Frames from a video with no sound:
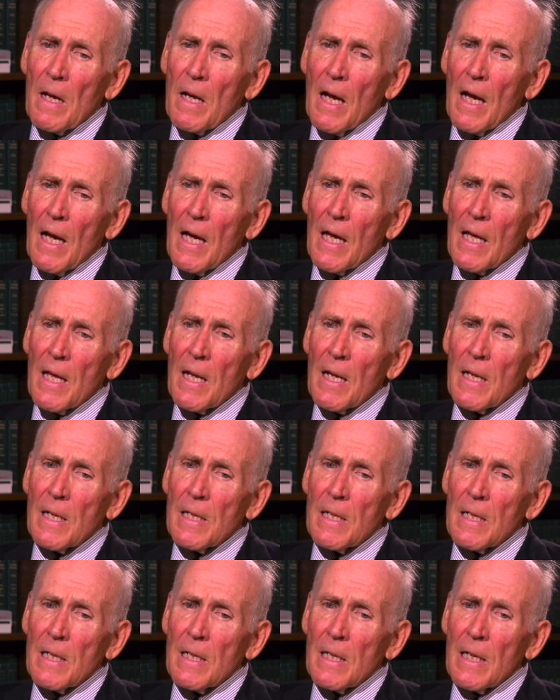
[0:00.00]

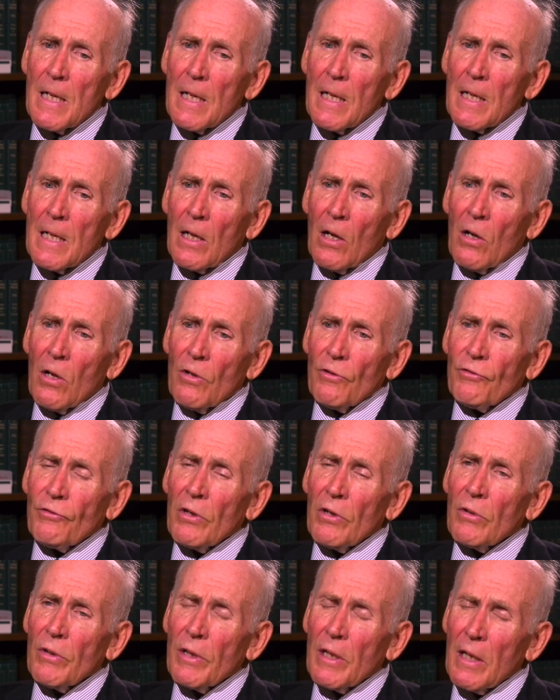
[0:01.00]
And it
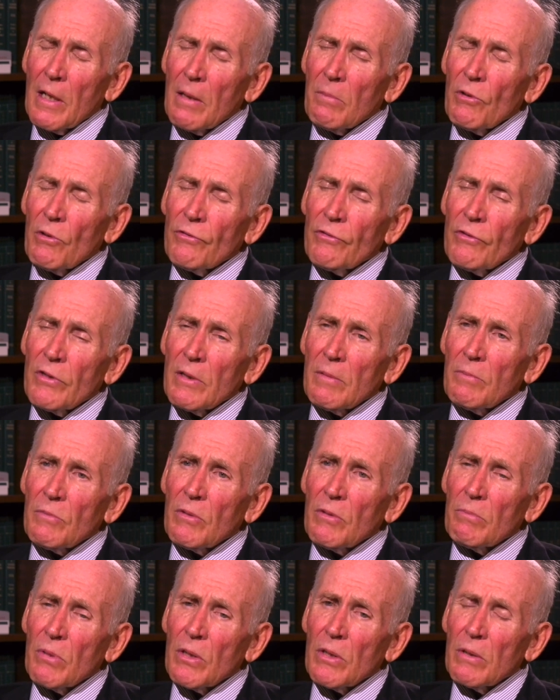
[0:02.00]
also enables them
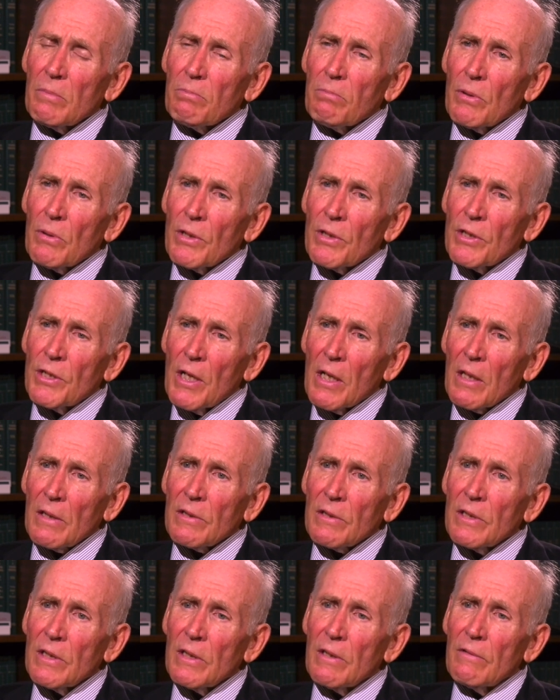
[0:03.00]
to be
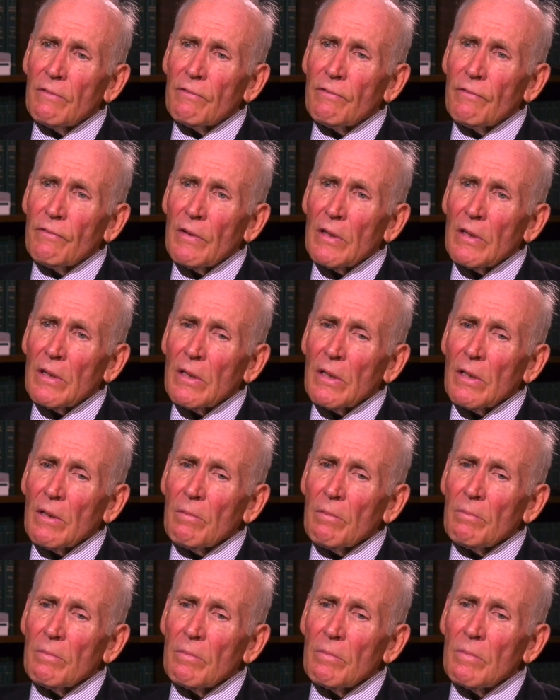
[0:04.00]
productive
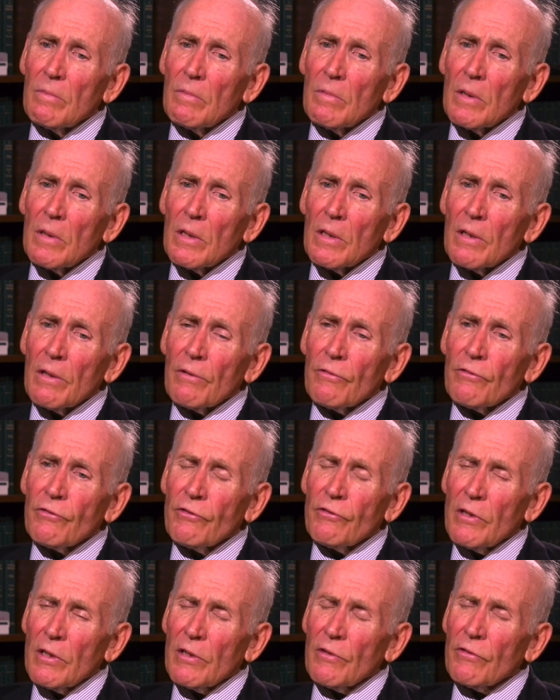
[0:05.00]

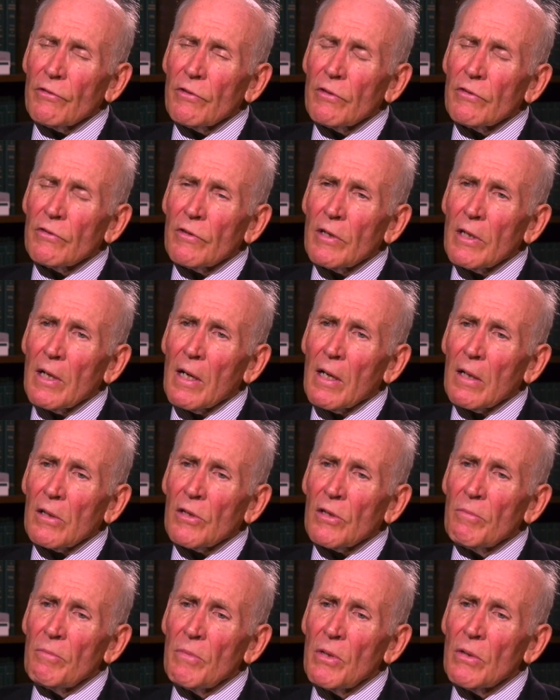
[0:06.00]
citizens in our
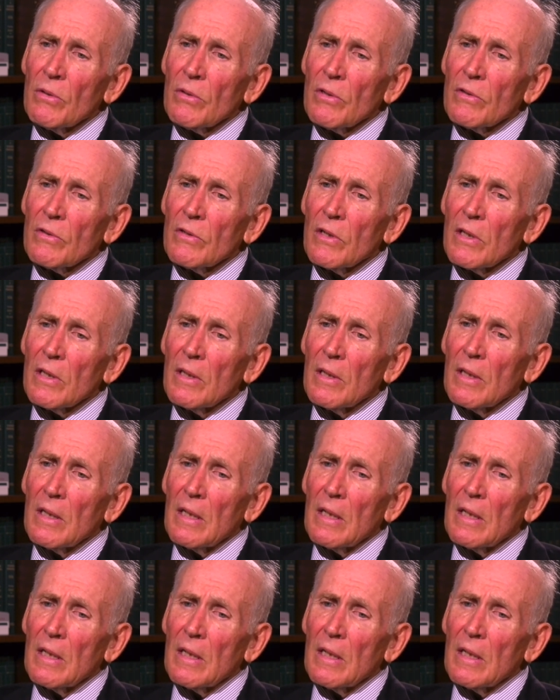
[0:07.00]
community,